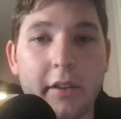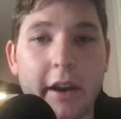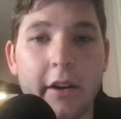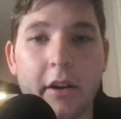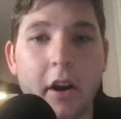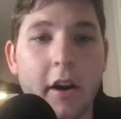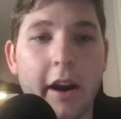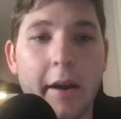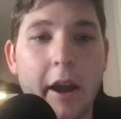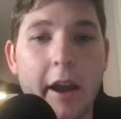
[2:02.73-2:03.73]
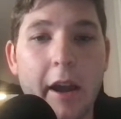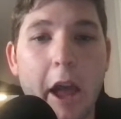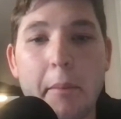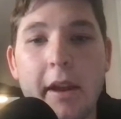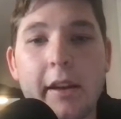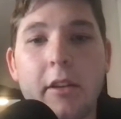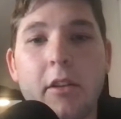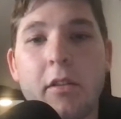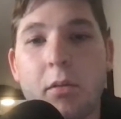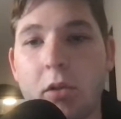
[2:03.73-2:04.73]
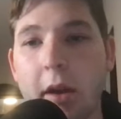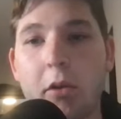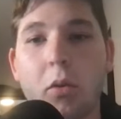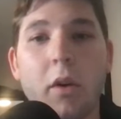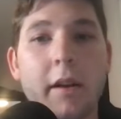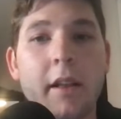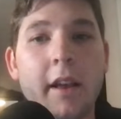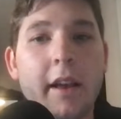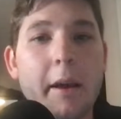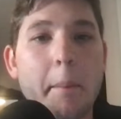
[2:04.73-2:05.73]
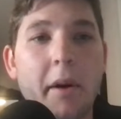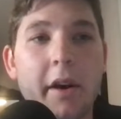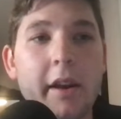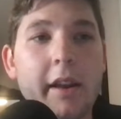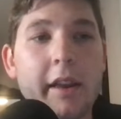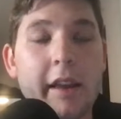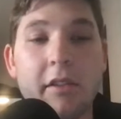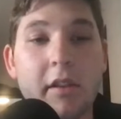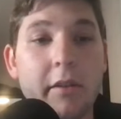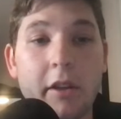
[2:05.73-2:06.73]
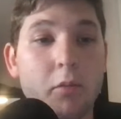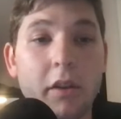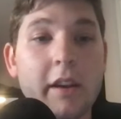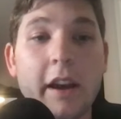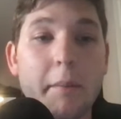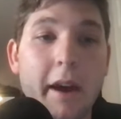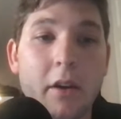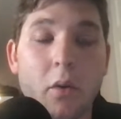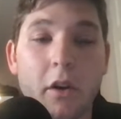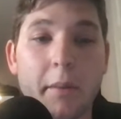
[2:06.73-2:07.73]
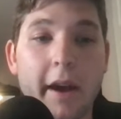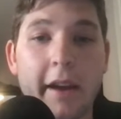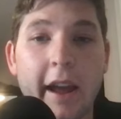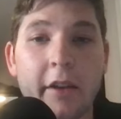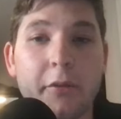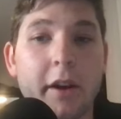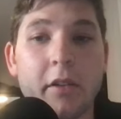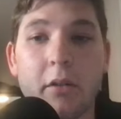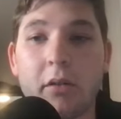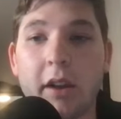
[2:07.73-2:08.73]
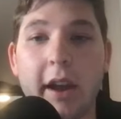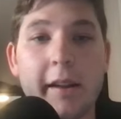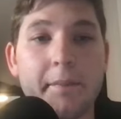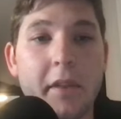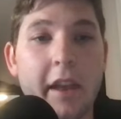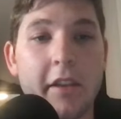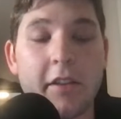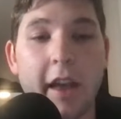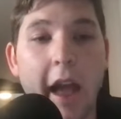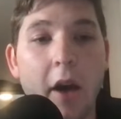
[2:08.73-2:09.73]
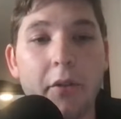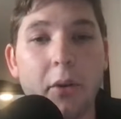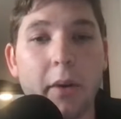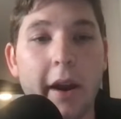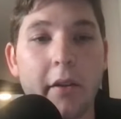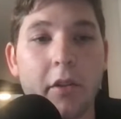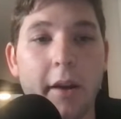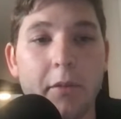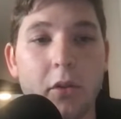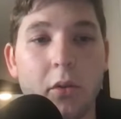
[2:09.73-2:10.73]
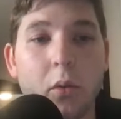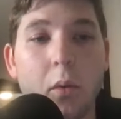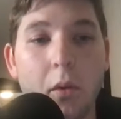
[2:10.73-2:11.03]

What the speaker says: Derek Carr, I mean, say what you want, but he's really not a bad quarterback. Out of Fresno State, he's held the Raiders up to